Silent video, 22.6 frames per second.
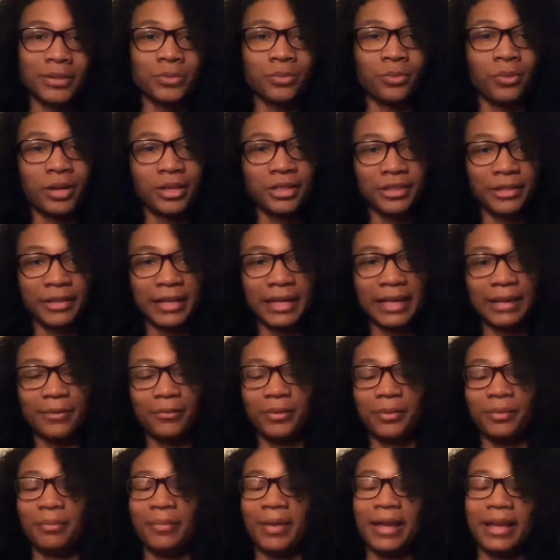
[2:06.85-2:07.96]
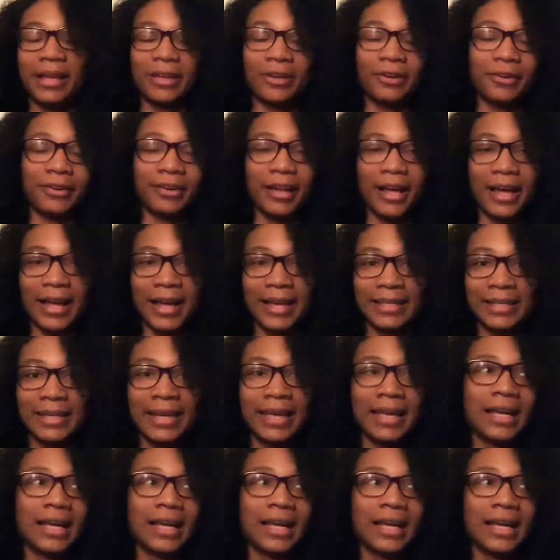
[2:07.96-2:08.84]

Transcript: wondering would make it or not.